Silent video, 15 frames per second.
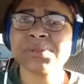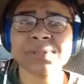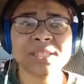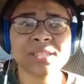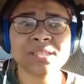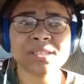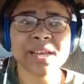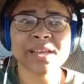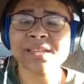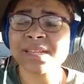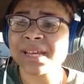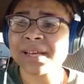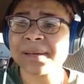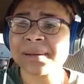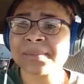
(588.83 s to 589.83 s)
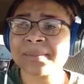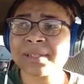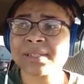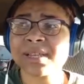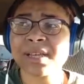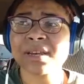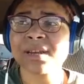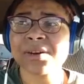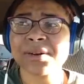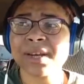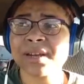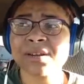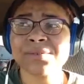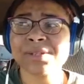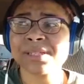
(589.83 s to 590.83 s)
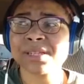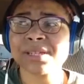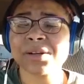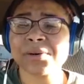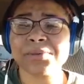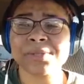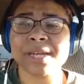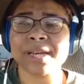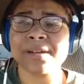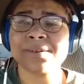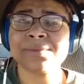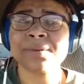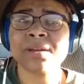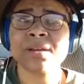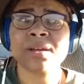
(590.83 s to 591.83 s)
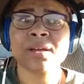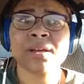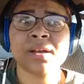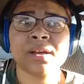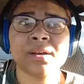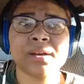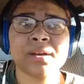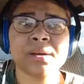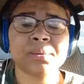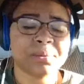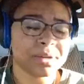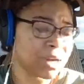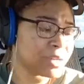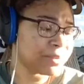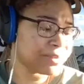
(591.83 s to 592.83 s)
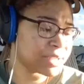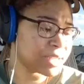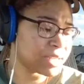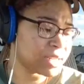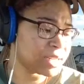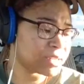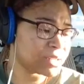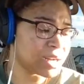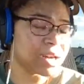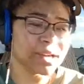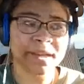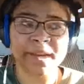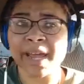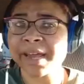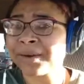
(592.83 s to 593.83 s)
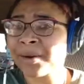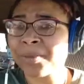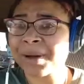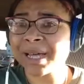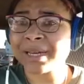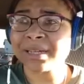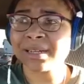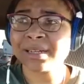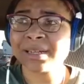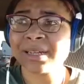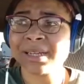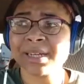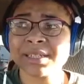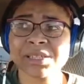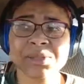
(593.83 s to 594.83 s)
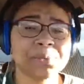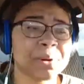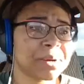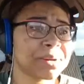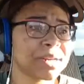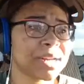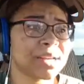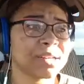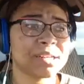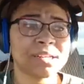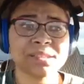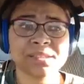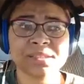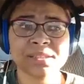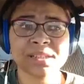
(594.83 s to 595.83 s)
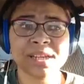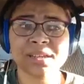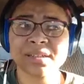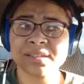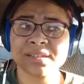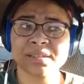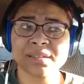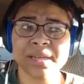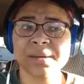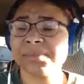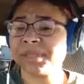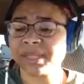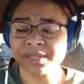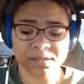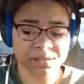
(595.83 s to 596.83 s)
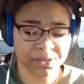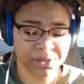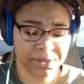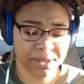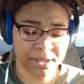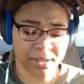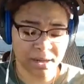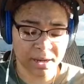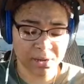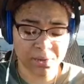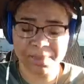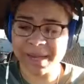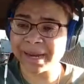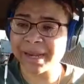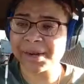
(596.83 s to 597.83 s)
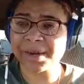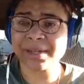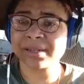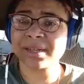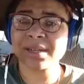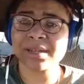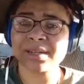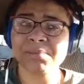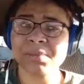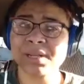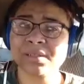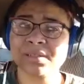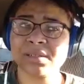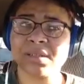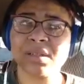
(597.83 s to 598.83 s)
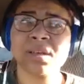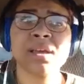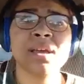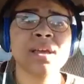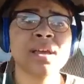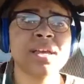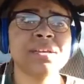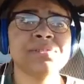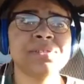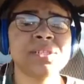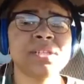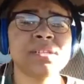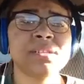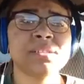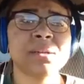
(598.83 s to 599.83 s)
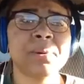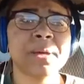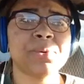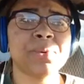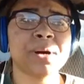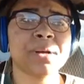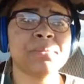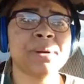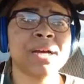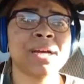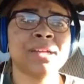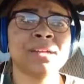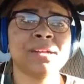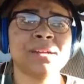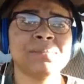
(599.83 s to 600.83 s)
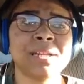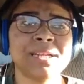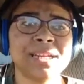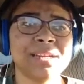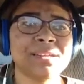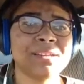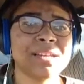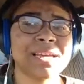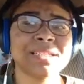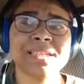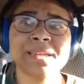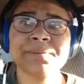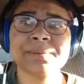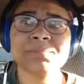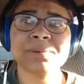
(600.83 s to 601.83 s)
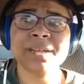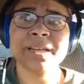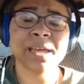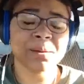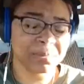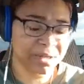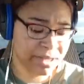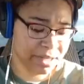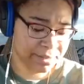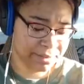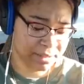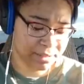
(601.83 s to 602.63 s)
just daytime a second ago. And I know the sun goes down. But all of a sudden it's dark and ain't nobody in the clinic. She walking out and it's just like, empty and deserted and ain't nobody out there. And I'm like, And you see somebody walking behind her. And I'm like, that look like Terrence, but it can't be Terrence